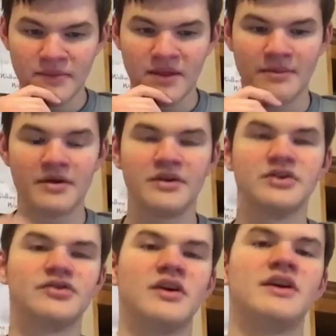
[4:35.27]

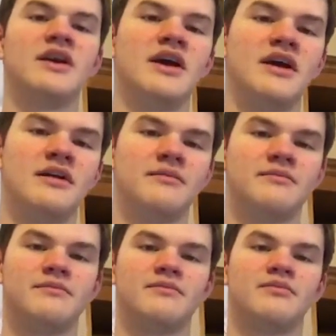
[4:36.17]
a
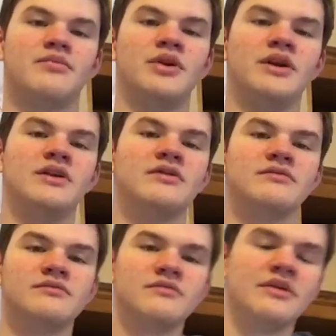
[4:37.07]
pretty
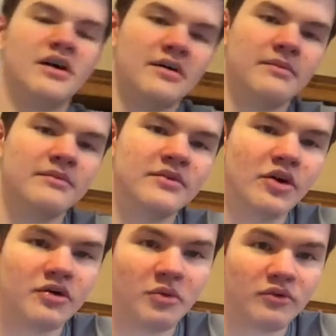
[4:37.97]

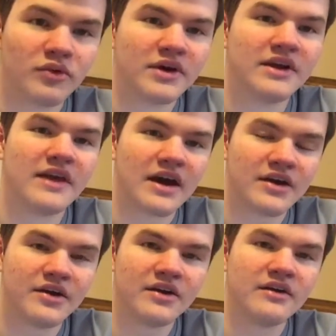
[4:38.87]
notable rookie that
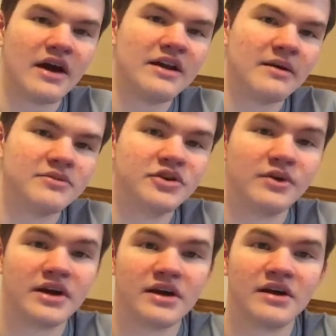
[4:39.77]
could end up
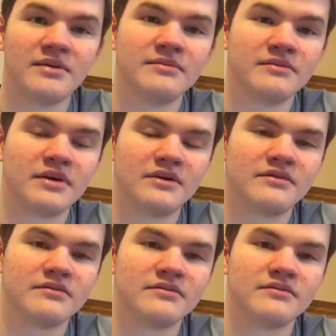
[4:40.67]
doing
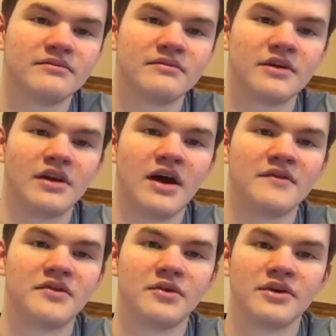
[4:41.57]
a
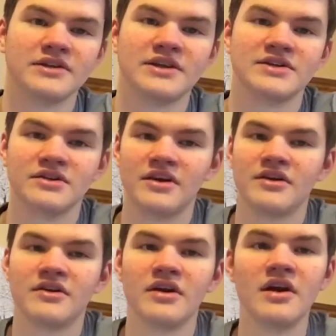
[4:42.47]
lot for the organization
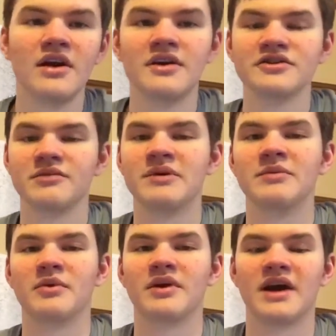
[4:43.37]
later. So
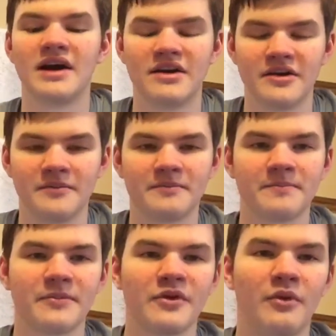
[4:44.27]
people were kind of
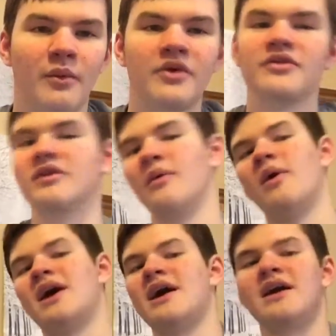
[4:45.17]
wondering
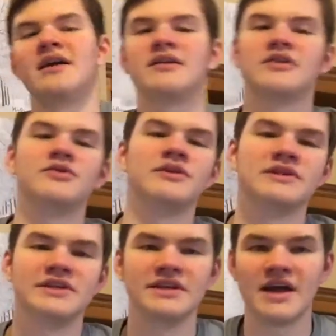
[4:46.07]
why the
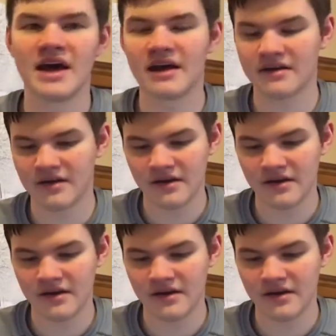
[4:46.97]
Twins did that.